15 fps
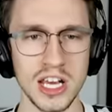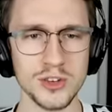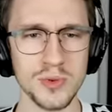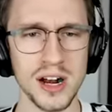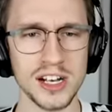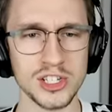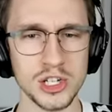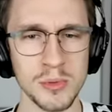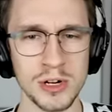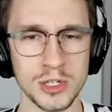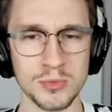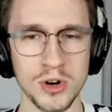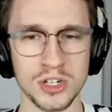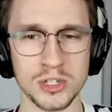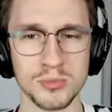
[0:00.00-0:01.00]
He's running so
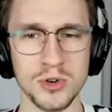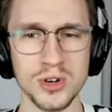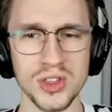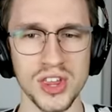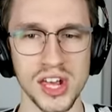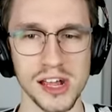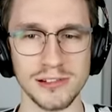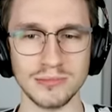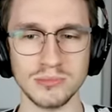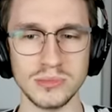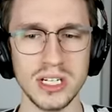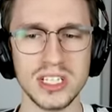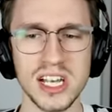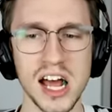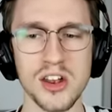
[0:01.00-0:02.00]
much more smoothly.
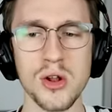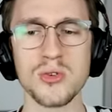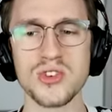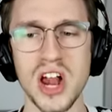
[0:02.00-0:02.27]
He's got no